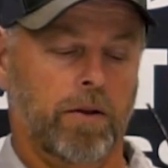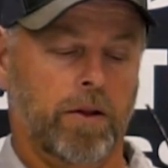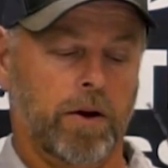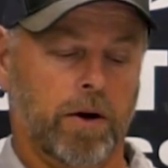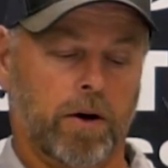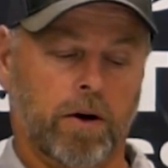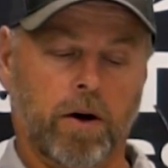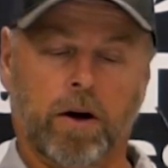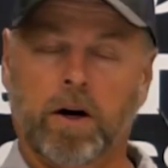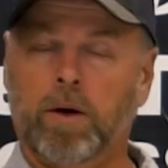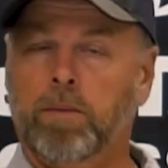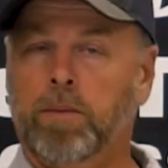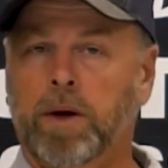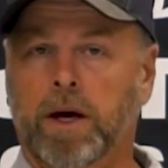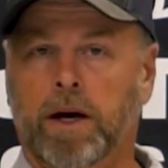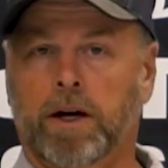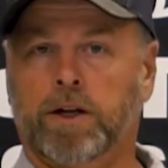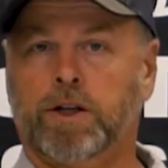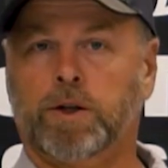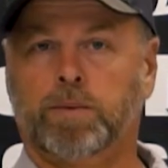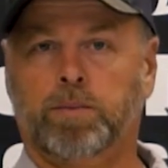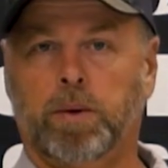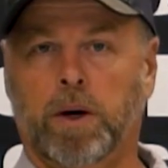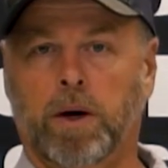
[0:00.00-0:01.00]
they're going to be
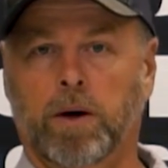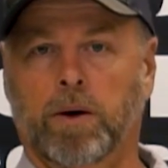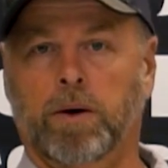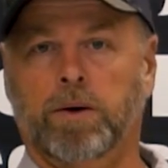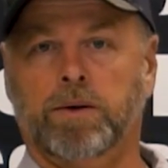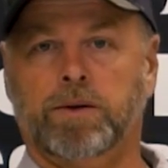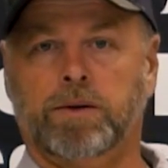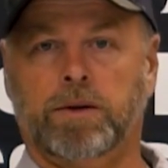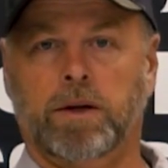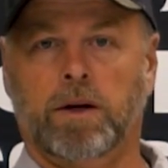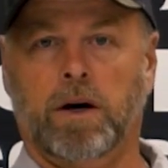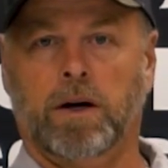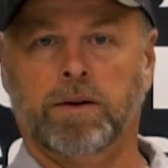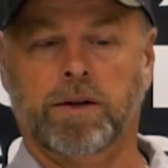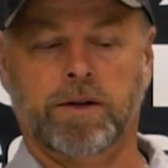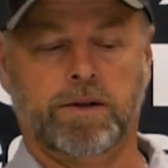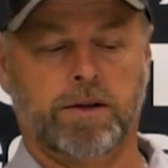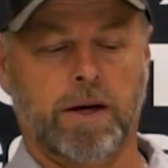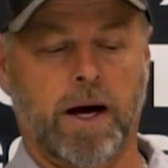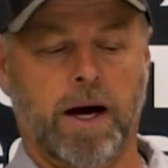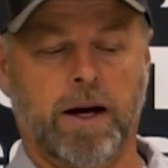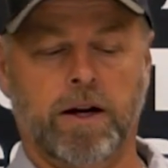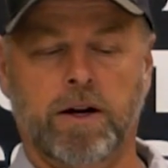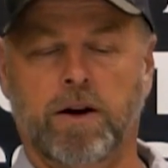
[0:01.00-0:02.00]
exposed on the
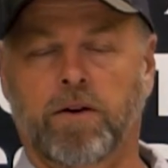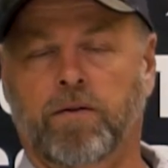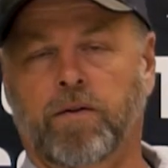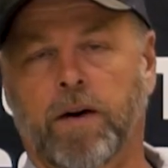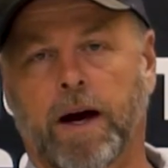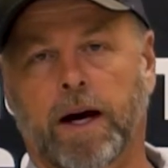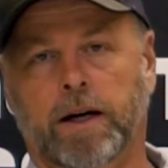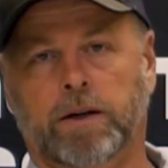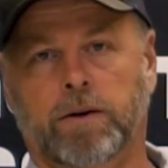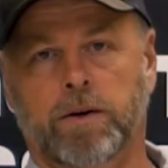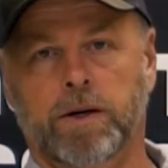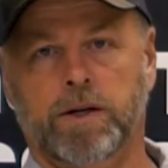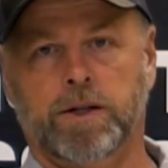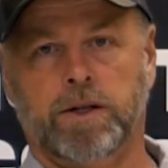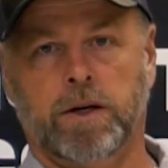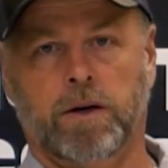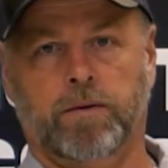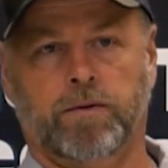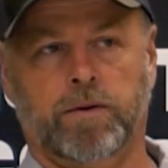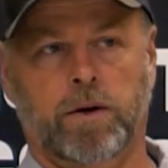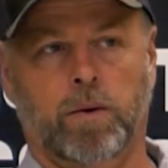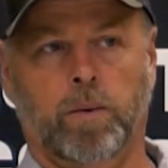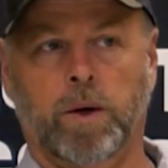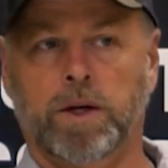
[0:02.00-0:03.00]
side of your factory
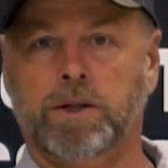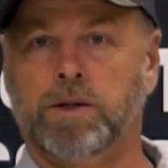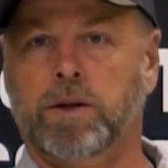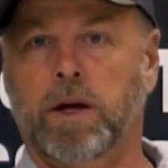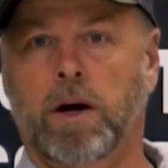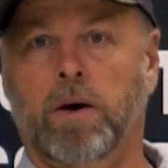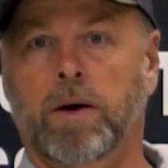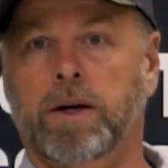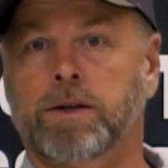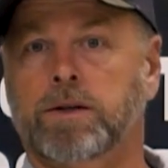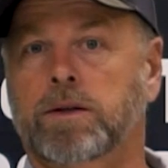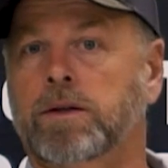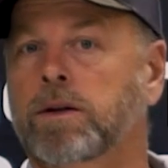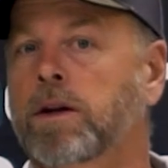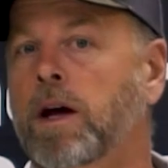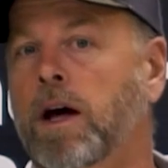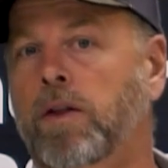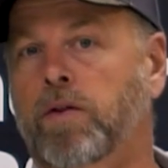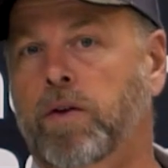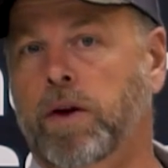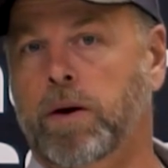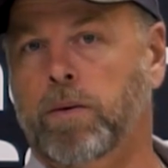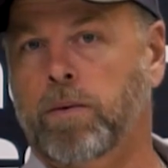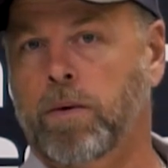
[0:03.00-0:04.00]
shifter, which there is
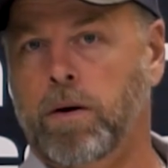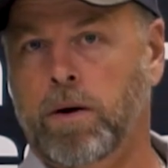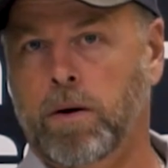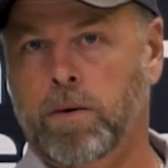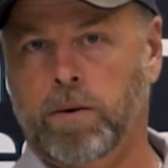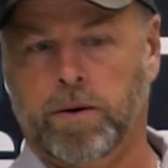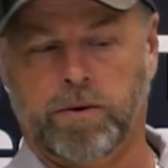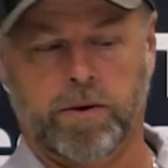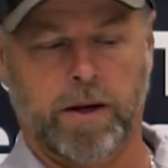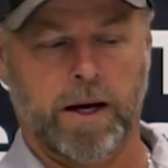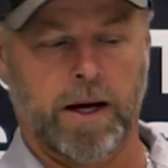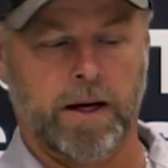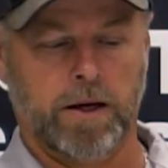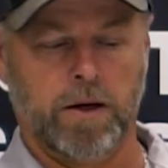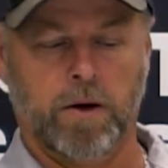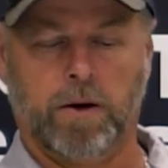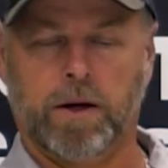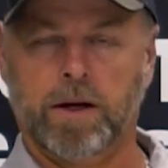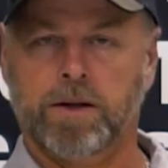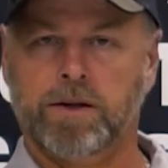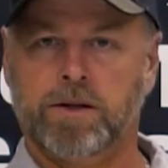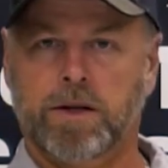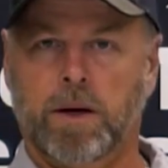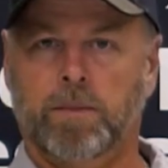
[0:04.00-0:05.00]
nothing wrong with that.
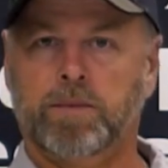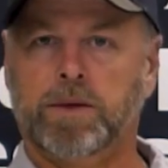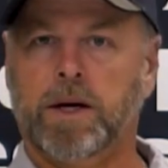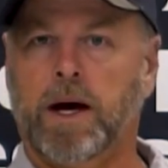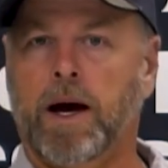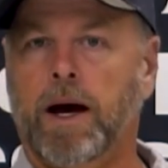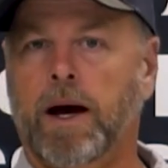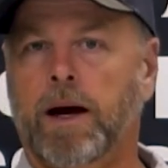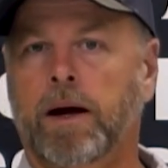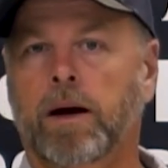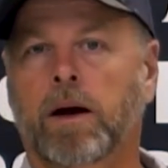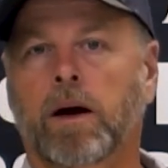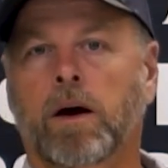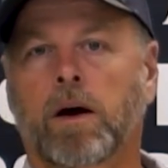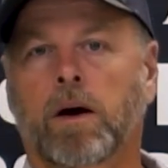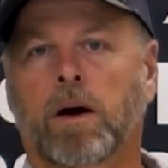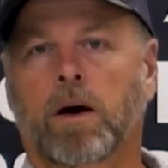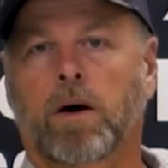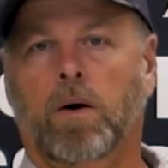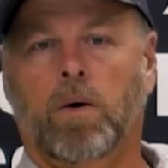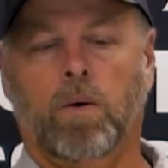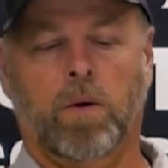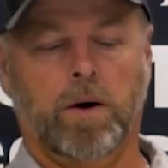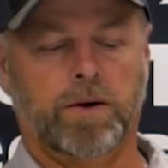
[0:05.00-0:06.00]
You can zip tie
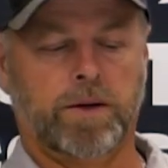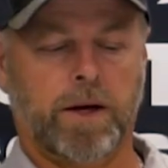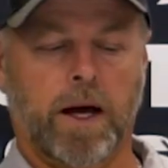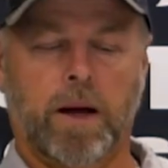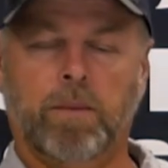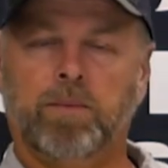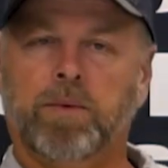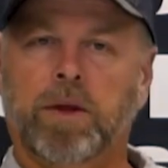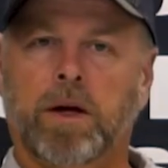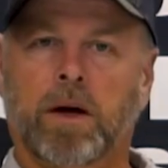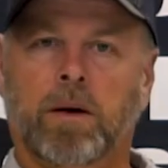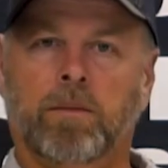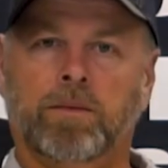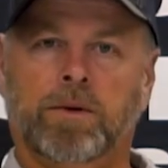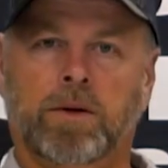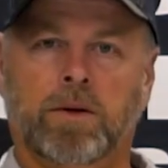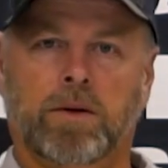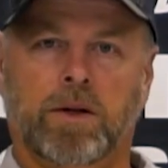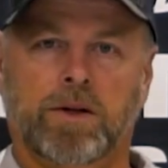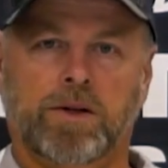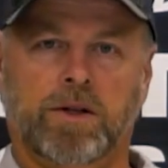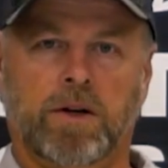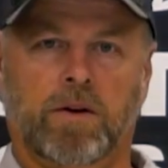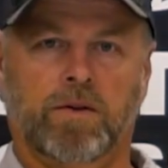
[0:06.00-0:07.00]
or tape them
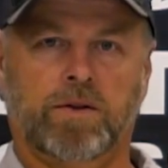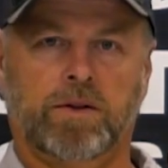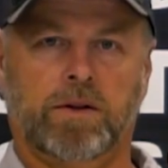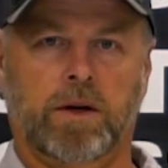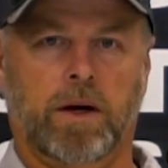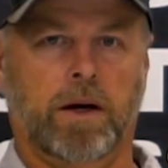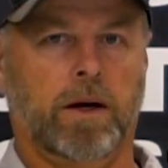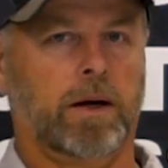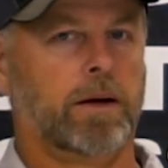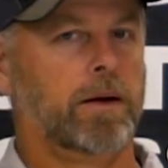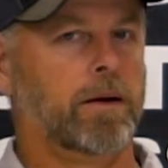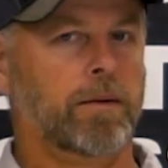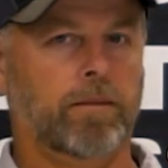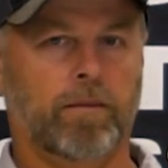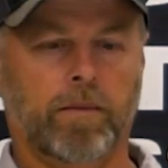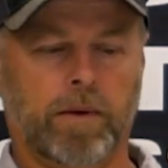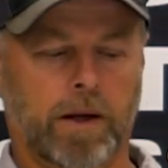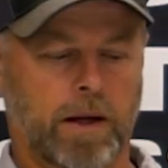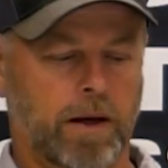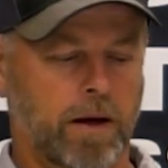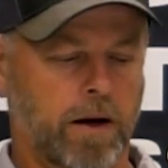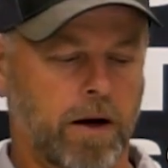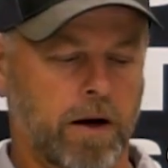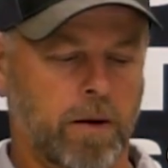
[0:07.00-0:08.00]
to the shift stick,
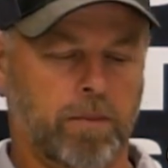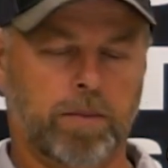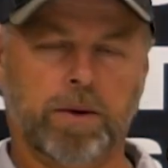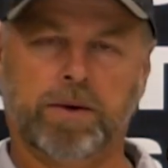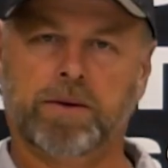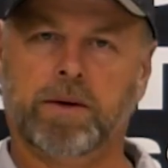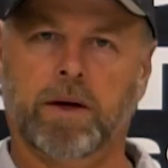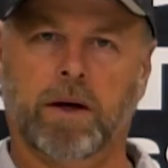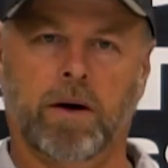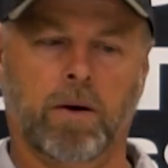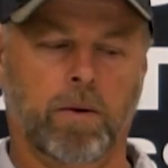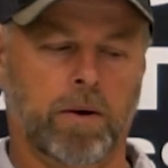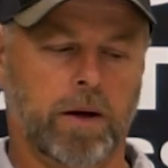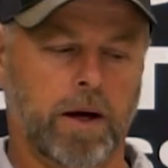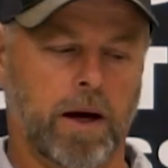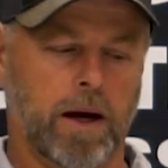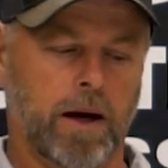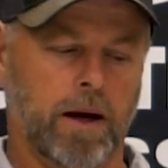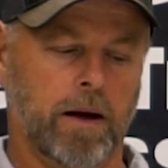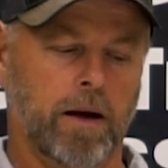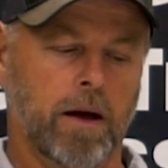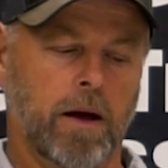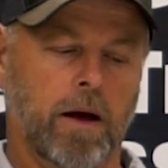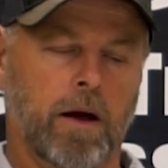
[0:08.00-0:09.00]
100%
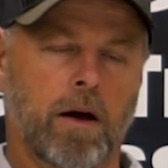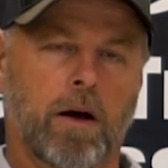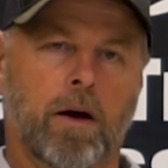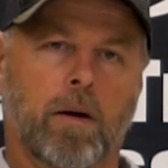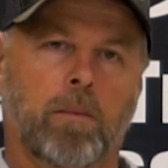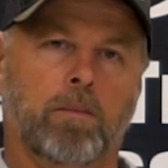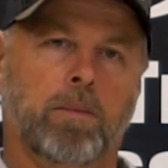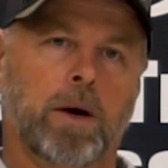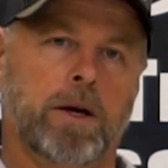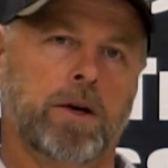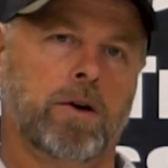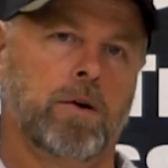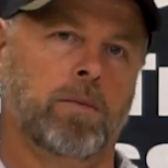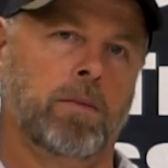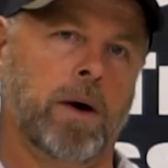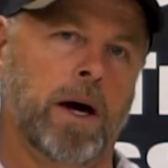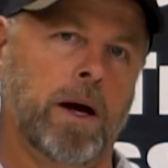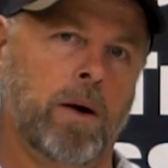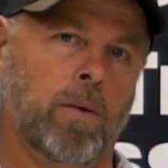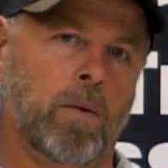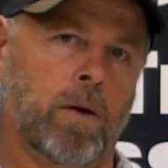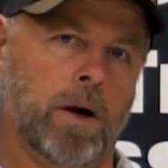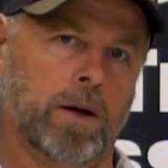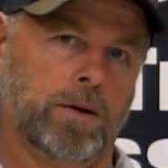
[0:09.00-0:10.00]
okay. But you
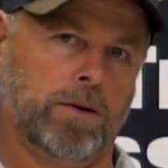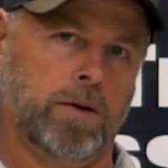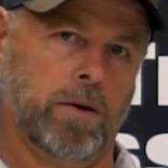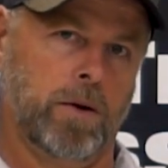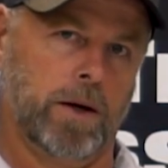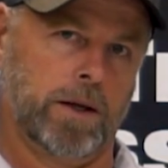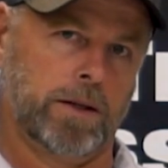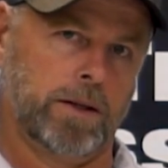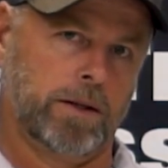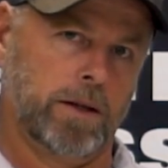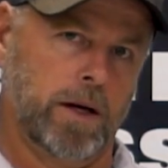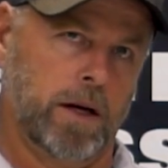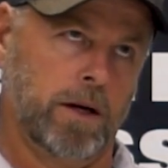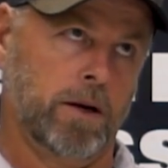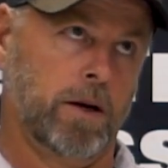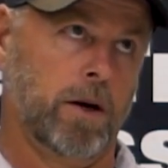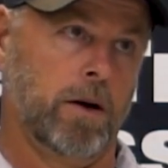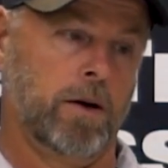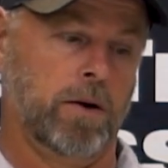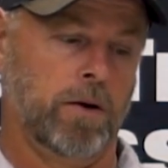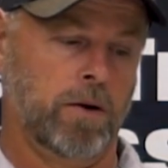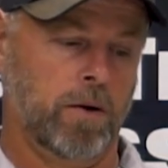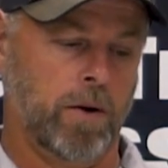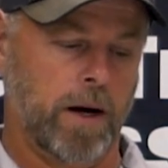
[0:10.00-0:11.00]
may want to extend
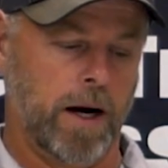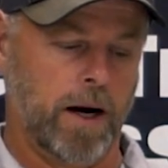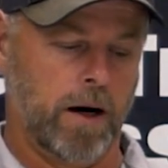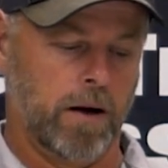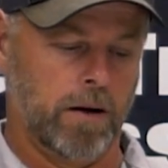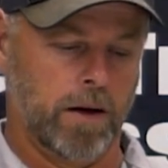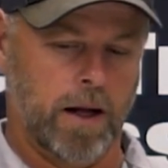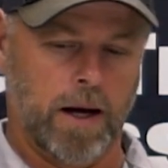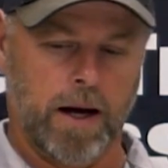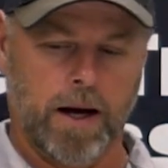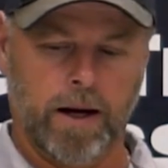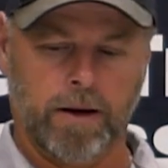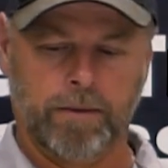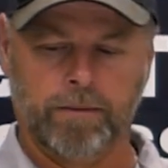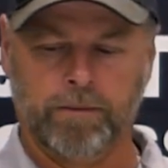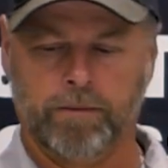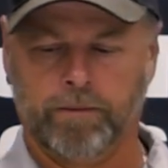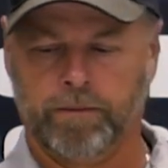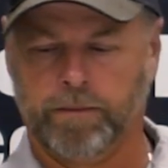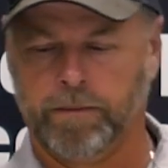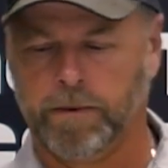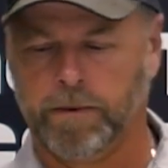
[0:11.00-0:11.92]
your new air line